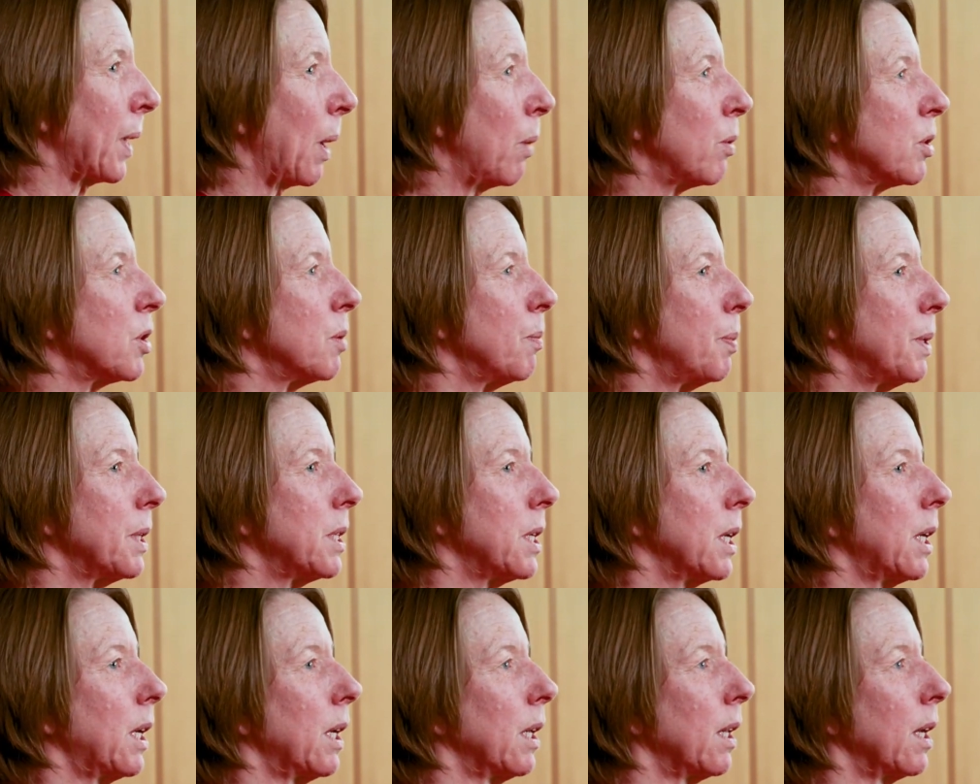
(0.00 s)
I wasn't
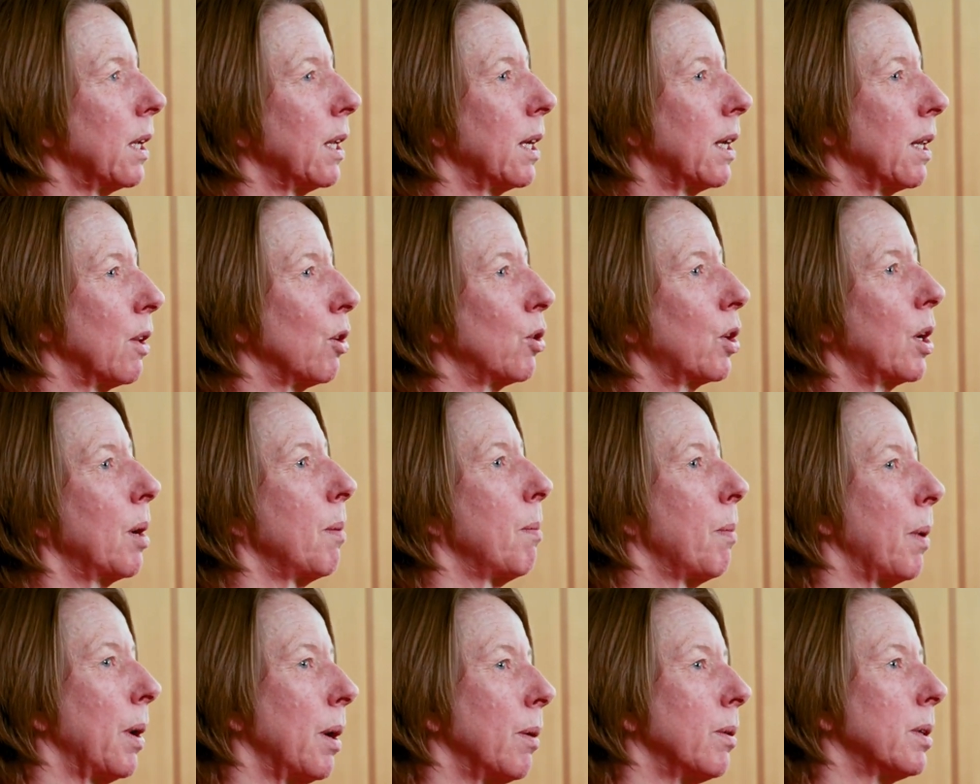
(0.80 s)
particularly
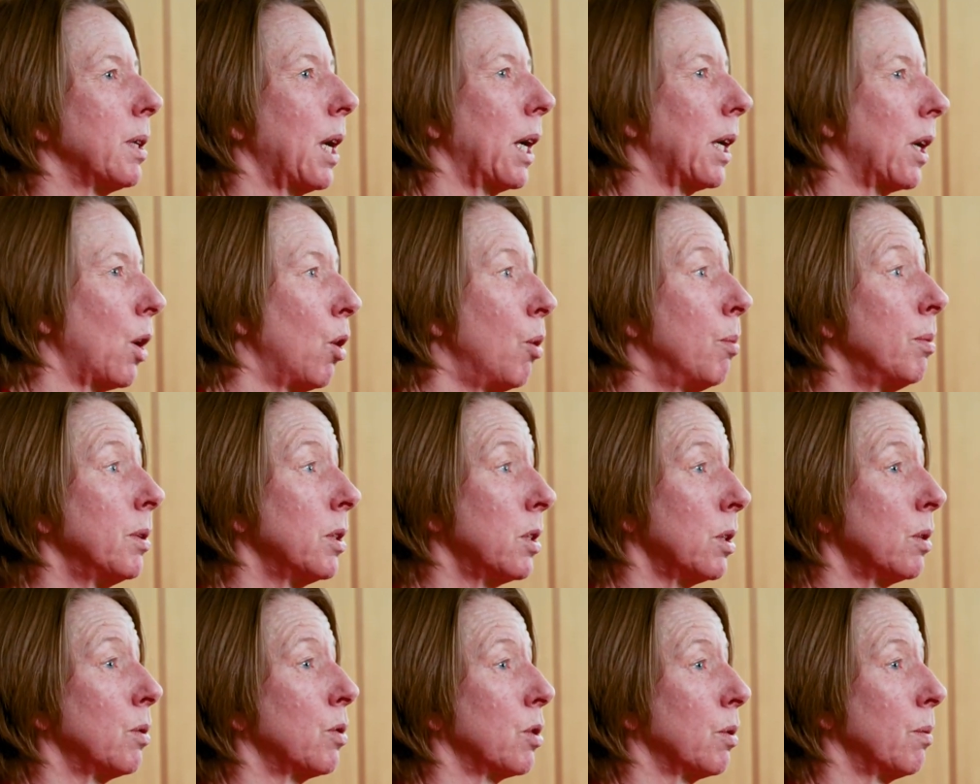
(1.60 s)
looking, but it was like, come
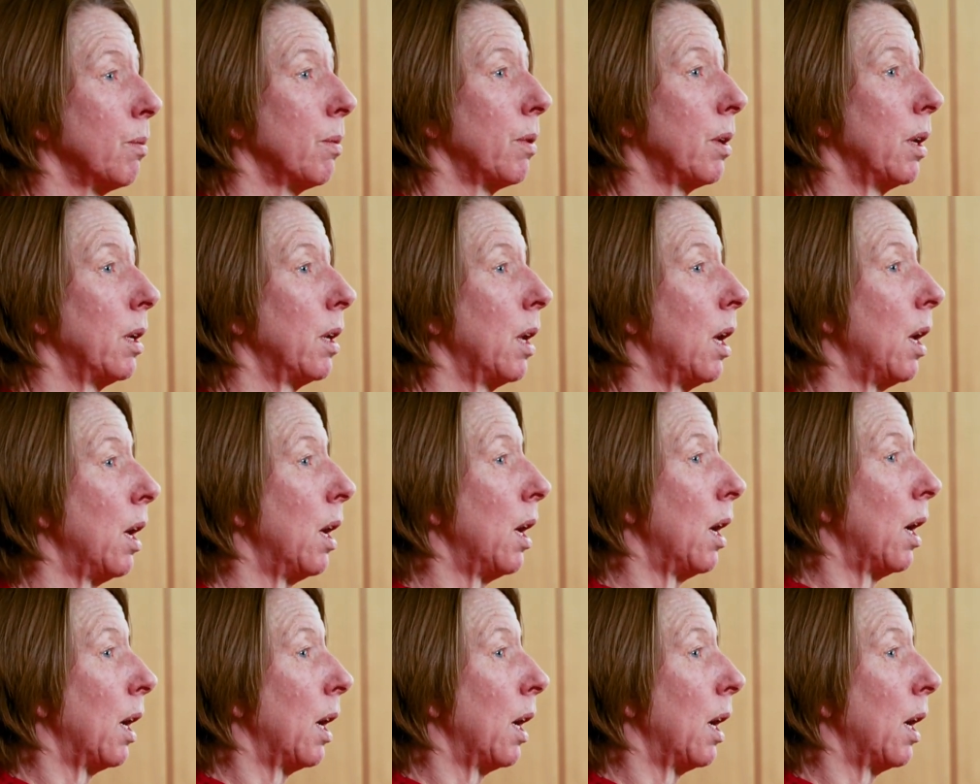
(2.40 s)
and do something.